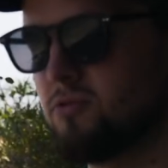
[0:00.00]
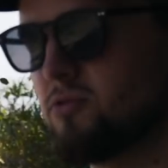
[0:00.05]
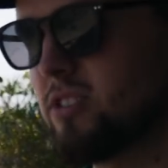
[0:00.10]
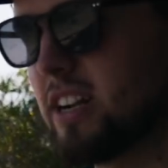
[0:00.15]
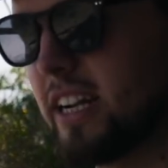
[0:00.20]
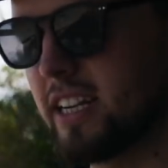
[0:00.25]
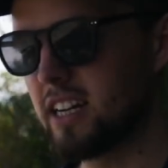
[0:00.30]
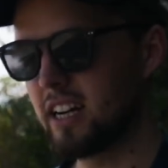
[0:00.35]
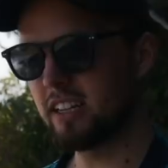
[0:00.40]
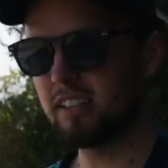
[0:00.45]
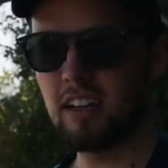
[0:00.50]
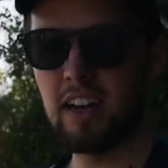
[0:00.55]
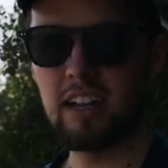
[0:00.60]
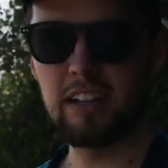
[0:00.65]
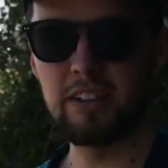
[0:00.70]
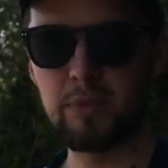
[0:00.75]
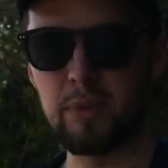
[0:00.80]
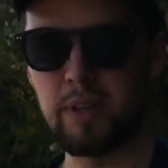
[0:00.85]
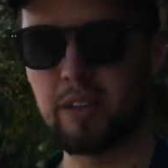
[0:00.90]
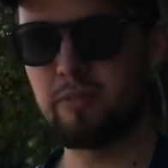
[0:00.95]
a really nice
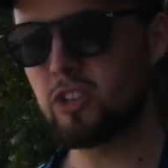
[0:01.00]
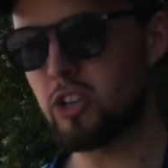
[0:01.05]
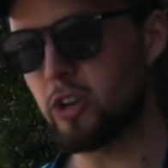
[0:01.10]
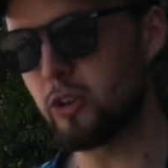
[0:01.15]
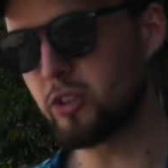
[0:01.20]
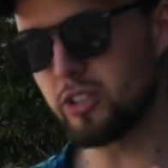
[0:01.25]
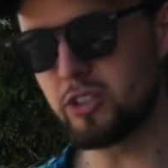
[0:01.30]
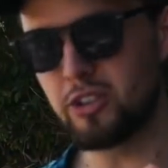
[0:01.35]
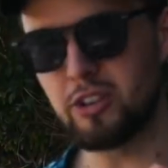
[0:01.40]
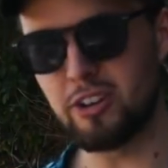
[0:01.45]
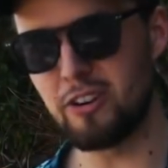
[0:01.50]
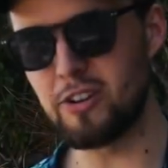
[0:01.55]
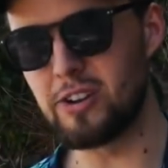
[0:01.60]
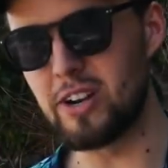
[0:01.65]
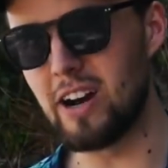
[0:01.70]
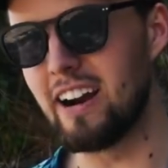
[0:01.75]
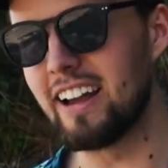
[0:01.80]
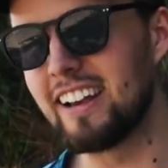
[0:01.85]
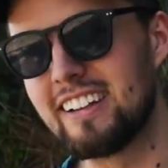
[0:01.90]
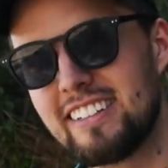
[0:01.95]
island. We've chosen our
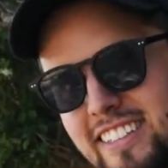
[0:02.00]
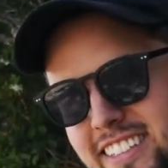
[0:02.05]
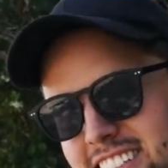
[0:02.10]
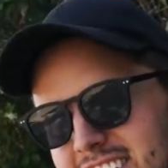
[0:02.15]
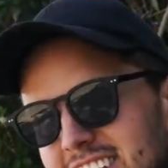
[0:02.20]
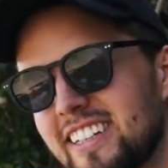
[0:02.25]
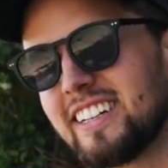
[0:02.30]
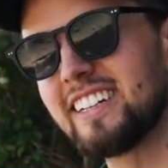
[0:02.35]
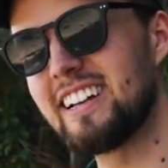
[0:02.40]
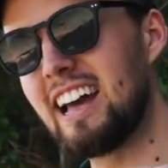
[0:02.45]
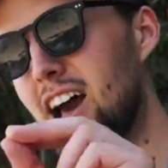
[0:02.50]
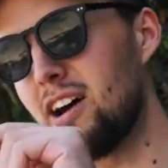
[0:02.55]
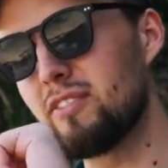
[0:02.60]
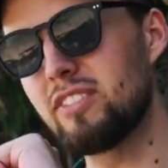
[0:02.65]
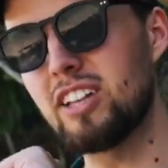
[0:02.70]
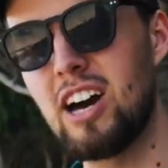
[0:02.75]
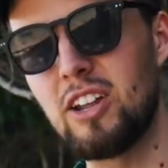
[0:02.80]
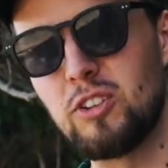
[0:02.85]
own island out of the